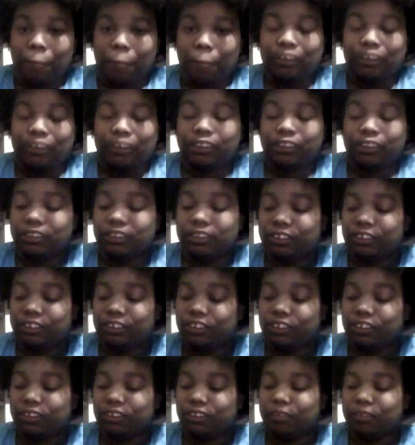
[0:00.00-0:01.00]
But
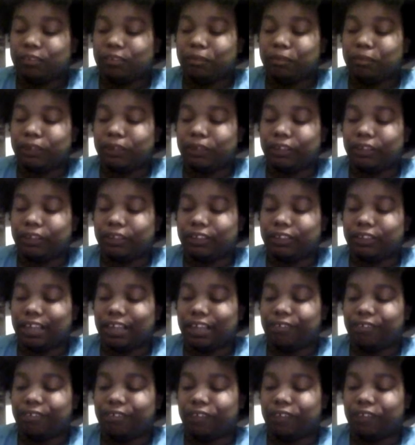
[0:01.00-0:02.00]
she's. But it's
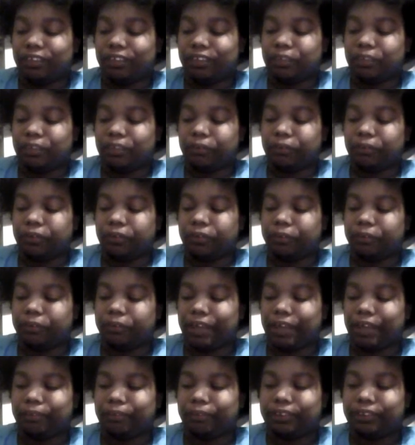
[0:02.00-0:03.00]
kind of fucked up on her
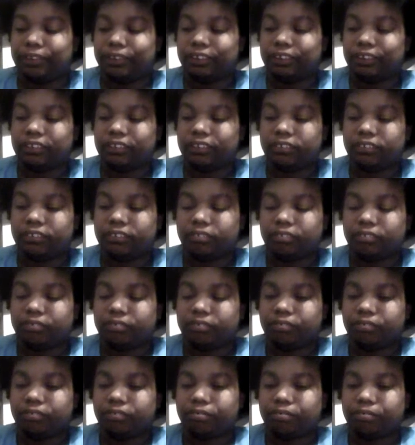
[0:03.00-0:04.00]
behalf, because
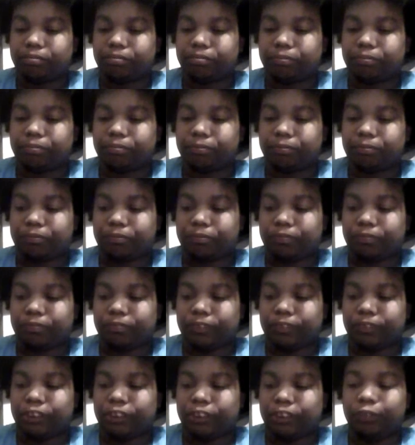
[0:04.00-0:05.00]

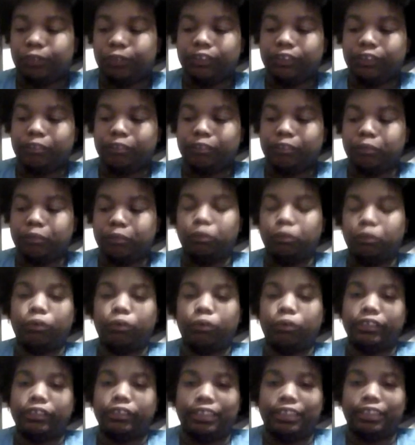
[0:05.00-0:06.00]
she wants to be
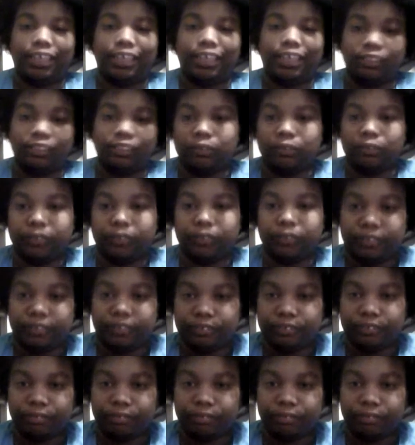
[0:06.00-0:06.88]
more than that sword.